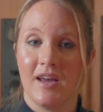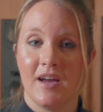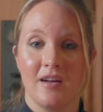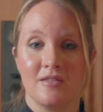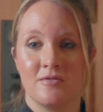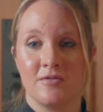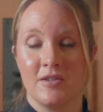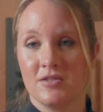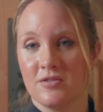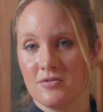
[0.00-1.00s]
and
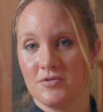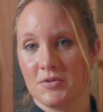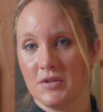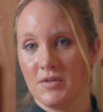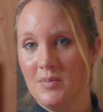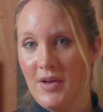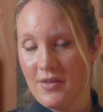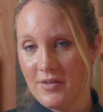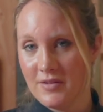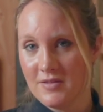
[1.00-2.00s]
traditional joinery
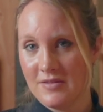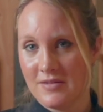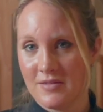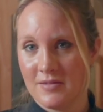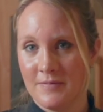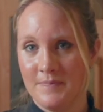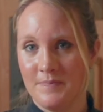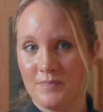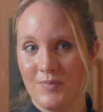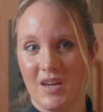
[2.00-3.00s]
methods,
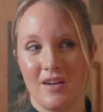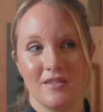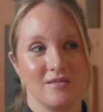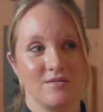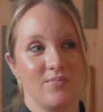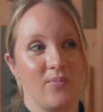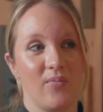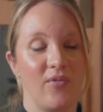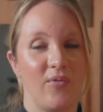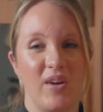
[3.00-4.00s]
because
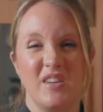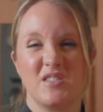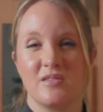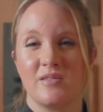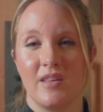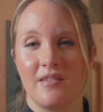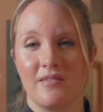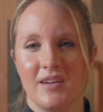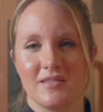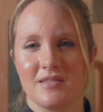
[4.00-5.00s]
we just think
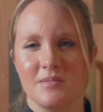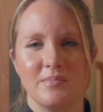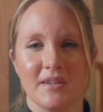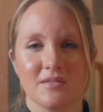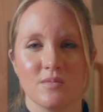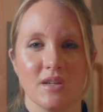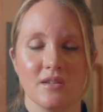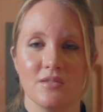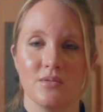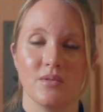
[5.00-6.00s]
that's the best way to
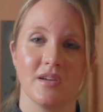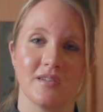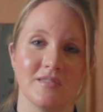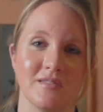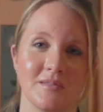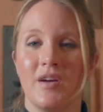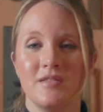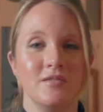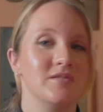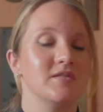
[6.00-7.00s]
do things. We
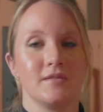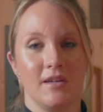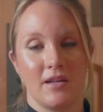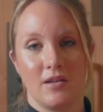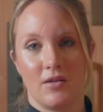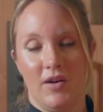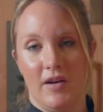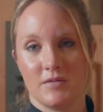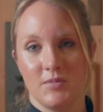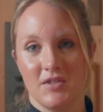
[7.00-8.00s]
also just like the
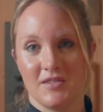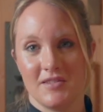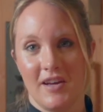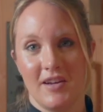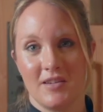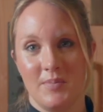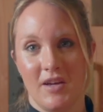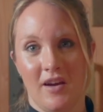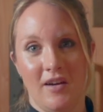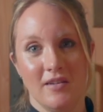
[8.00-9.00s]
Craftsman aesthetic
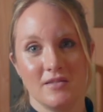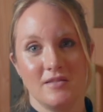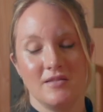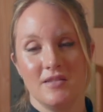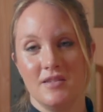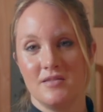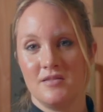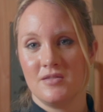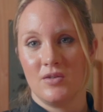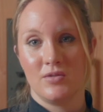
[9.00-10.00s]
because it's
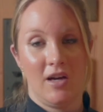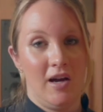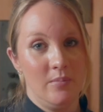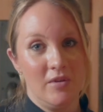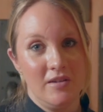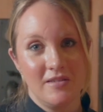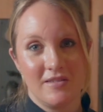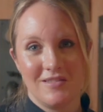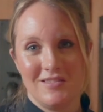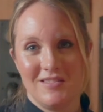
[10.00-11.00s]
so
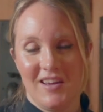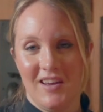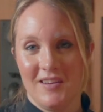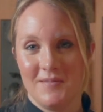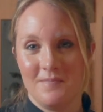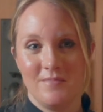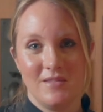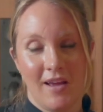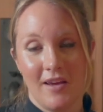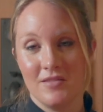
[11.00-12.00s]
timeless and
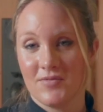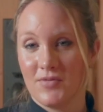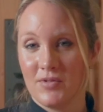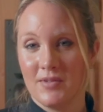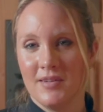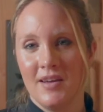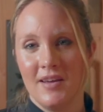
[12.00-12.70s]
tasteful,